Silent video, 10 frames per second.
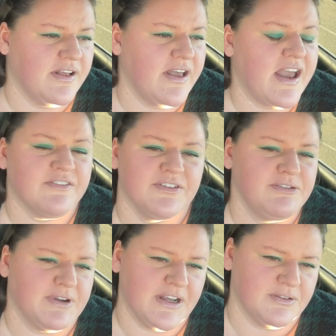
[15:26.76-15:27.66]

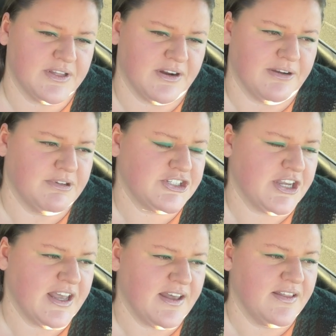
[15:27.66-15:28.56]
everyone out there, I wish
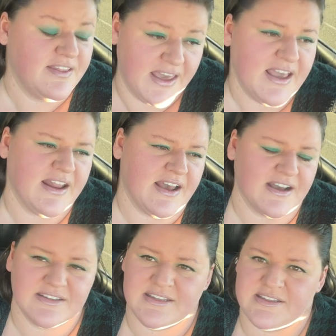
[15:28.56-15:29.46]
they had
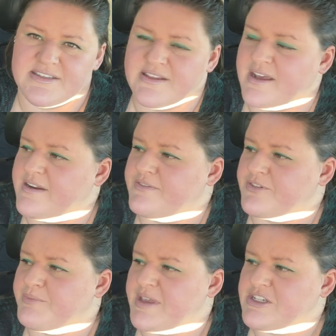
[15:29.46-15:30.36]
access to that
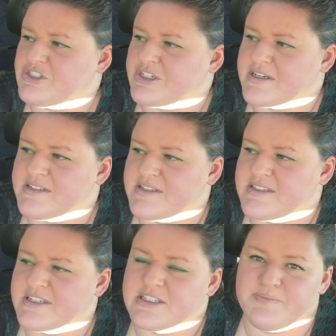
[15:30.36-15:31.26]
information, because it's
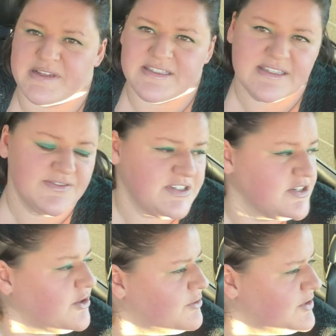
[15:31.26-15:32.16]
expensive to
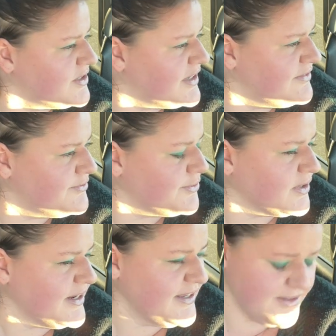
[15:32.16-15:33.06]
go looking for
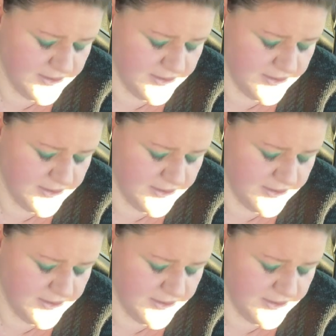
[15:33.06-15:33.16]
it.